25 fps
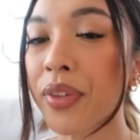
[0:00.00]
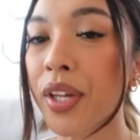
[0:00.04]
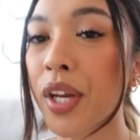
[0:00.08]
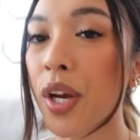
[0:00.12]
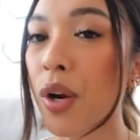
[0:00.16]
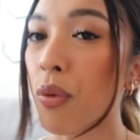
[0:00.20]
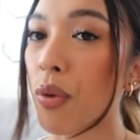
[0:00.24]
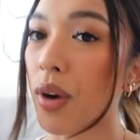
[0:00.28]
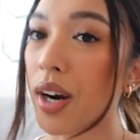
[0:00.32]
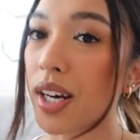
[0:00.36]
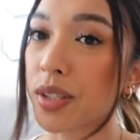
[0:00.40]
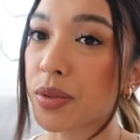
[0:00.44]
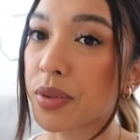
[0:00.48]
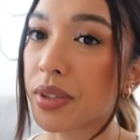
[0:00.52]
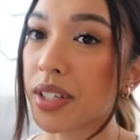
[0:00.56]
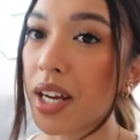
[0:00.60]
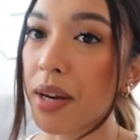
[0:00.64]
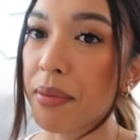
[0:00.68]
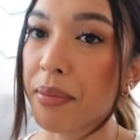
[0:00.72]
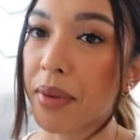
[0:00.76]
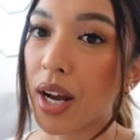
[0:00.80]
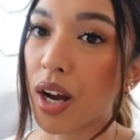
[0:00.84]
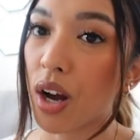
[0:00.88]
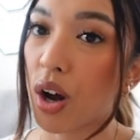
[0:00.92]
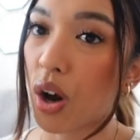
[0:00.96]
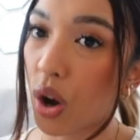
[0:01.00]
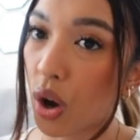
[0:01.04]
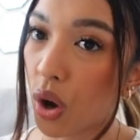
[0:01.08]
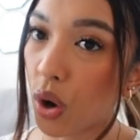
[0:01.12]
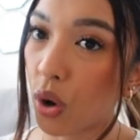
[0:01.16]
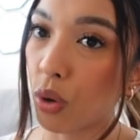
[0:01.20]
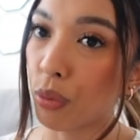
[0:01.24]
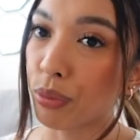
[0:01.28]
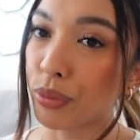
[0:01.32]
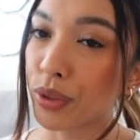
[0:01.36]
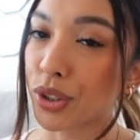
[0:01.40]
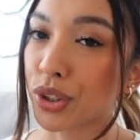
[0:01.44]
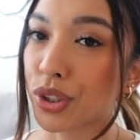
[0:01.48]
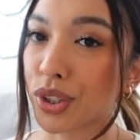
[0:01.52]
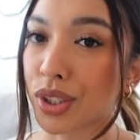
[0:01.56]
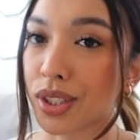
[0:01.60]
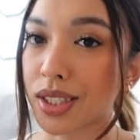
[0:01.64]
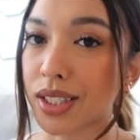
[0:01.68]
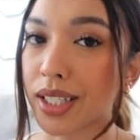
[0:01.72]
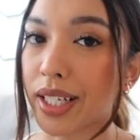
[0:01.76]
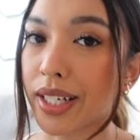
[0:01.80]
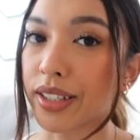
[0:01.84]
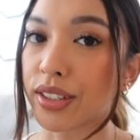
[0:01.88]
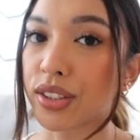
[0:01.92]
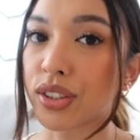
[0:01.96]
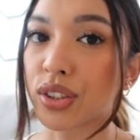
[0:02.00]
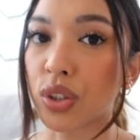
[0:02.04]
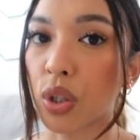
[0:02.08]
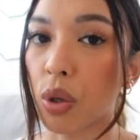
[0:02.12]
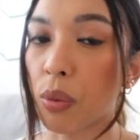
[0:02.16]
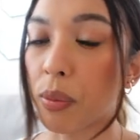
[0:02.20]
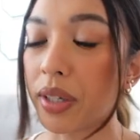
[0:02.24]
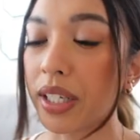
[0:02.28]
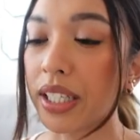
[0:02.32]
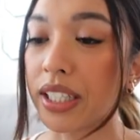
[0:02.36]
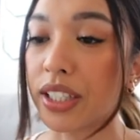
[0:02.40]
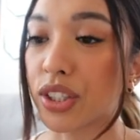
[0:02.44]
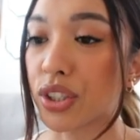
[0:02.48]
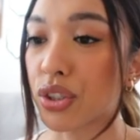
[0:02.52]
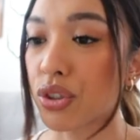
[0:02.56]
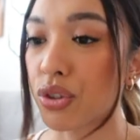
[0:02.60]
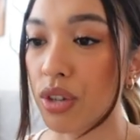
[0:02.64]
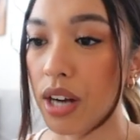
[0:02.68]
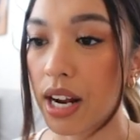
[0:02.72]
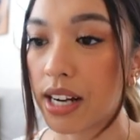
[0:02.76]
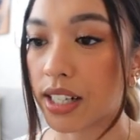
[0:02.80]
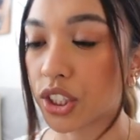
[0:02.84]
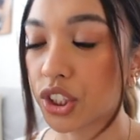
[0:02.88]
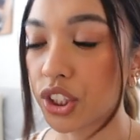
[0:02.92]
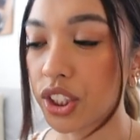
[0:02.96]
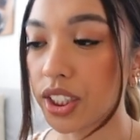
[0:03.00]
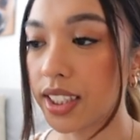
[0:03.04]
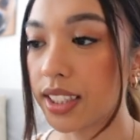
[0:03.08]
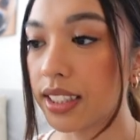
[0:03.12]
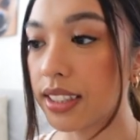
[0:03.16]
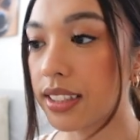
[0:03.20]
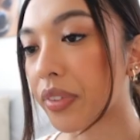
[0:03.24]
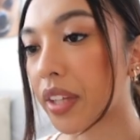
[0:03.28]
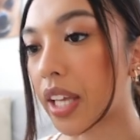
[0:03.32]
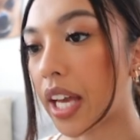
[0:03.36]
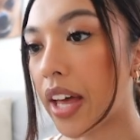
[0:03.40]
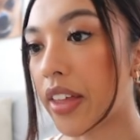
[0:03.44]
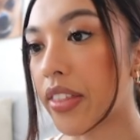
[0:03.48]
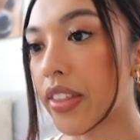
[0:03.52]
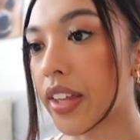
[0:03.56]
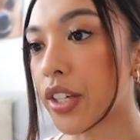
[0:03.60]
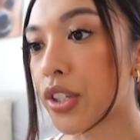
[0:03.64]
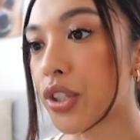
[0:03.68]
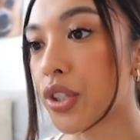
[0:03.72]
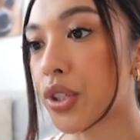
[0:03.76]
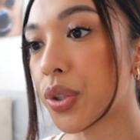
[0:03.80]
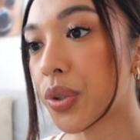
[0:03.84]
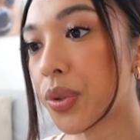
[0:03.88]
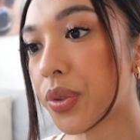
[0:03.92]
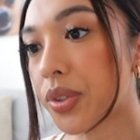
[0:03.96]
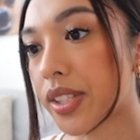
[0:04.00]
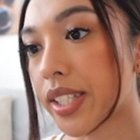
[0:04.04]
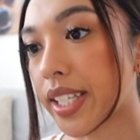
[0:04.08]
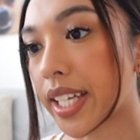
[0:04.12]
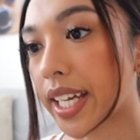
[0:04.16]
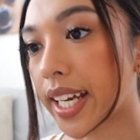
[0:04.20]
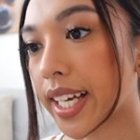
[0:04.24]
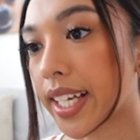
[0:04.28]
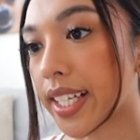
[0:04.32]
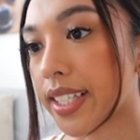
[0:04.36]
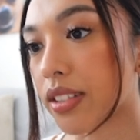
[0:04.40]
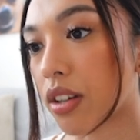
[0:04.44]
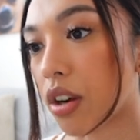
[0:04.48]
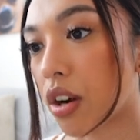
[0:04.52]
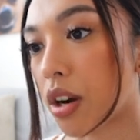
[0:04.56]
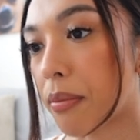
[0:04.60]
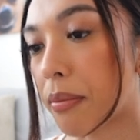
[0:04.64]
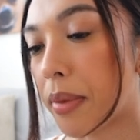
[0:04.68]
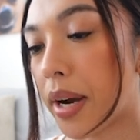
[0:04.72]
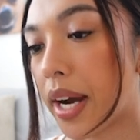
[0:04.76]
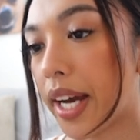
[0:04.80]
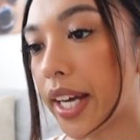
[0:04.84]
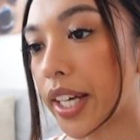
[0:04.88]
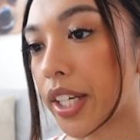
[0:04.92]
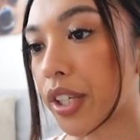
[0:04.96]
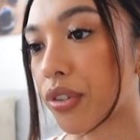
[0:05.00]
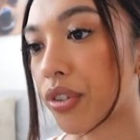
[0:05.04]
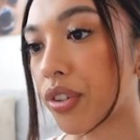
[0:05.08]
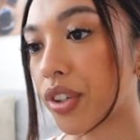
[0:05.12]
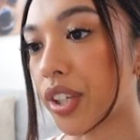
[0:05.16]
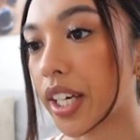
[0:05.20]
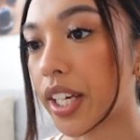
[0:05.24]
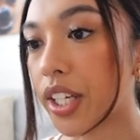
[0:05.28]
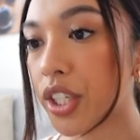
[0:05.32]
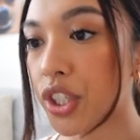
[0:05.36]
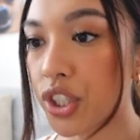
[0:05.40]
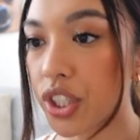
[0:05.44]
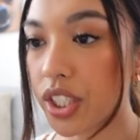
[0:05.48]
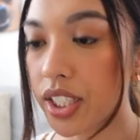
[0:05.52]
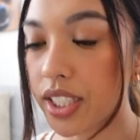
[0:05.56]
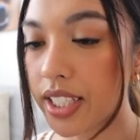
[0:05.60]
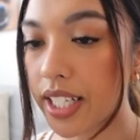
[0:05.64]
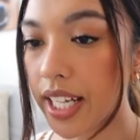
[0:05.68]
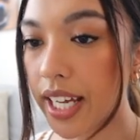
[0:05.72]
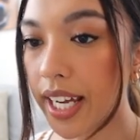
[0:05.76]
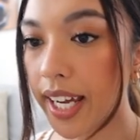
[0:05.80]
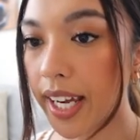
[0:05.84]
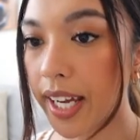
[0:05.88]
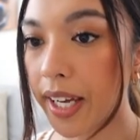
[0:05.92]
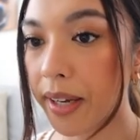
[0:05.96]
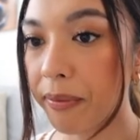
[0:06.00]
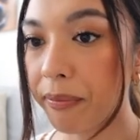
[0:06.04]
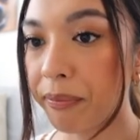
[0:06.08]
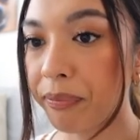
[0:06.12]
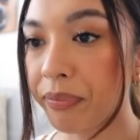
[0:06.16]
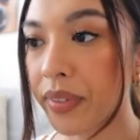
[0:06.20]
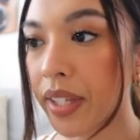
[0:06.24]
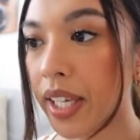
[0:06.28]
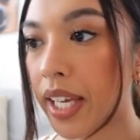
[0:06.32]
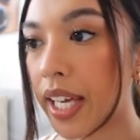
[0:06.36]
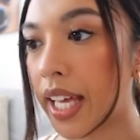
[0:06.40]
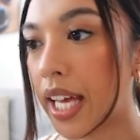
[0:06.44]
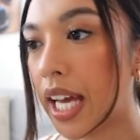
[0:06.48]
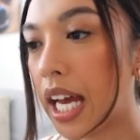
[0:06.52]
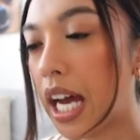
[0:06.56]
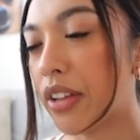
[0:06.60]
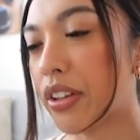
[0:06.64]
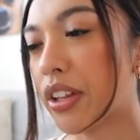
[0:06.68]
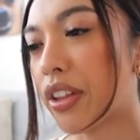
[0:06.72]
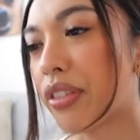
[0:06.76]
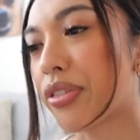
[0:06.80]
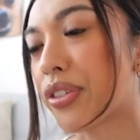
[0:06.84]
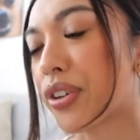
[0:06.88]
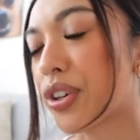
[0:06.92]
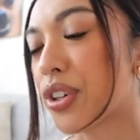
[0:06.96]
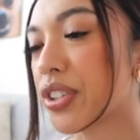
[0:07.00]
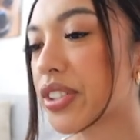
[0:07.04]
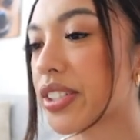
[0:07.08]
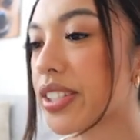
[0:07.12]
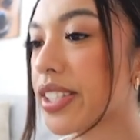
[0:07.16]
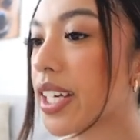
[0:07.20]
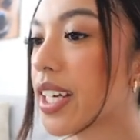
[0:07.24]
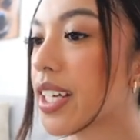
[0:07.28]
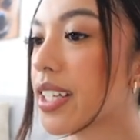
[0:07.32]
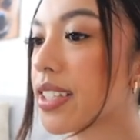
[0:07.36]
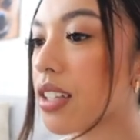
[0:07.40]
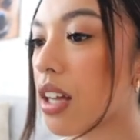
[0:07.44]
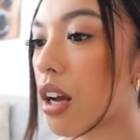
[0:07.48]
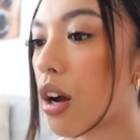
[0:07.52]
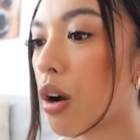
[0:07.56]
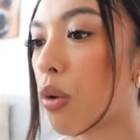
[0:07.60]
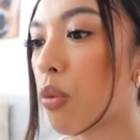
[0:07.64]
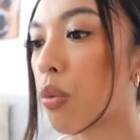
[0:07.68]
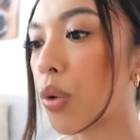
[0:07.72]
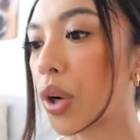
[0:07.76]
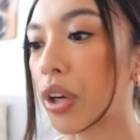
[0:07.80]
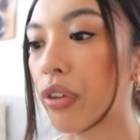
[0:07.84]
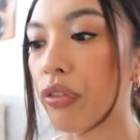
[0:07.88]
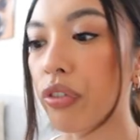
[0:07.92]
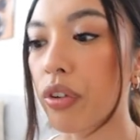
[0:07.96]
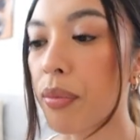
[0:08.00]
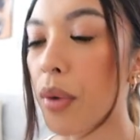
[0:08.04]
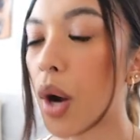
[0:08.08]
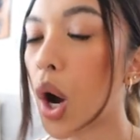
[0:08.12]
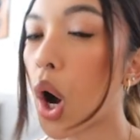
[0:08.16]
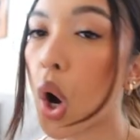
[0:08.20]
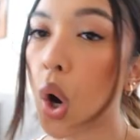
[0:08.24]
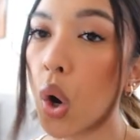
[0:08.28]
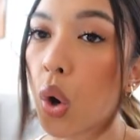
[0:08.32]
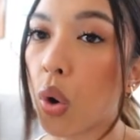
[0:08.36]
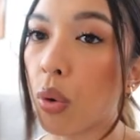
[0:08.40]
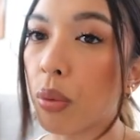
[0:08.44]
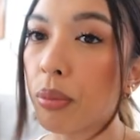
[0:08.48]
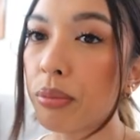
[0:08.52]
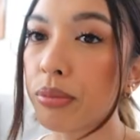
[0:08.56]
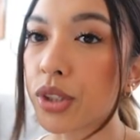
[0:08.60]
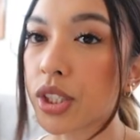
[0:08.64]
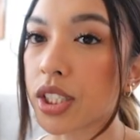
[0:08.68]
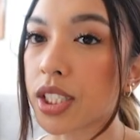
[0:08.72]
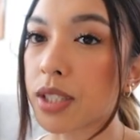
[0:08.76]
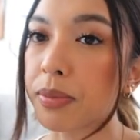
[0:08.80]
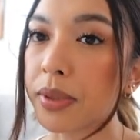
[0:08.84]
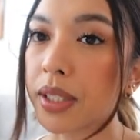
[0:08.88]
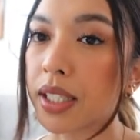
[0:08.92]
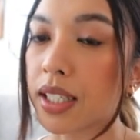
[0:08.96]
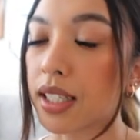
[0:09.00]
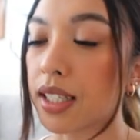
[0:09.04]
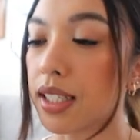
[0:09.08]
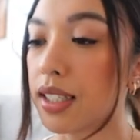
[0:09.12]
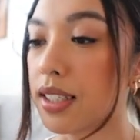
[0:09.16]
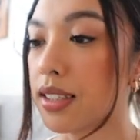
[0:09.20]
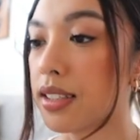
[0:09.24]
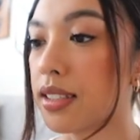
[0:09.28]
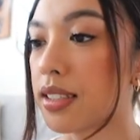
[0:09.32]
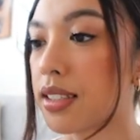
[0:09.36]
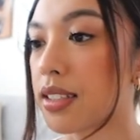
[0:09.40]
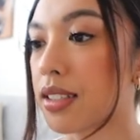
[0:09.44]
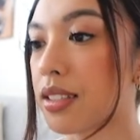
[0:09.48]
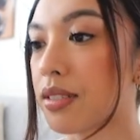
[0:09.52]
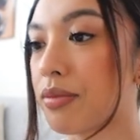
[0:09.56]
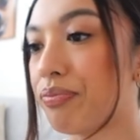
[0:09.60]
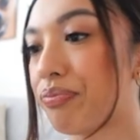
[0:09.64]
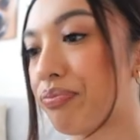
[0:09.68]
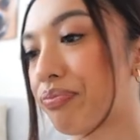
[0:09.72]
whereas when I'm at home, there's just like so many distractions. And then Tuesdays are my creation day. And then Thursdays I'll work from home just because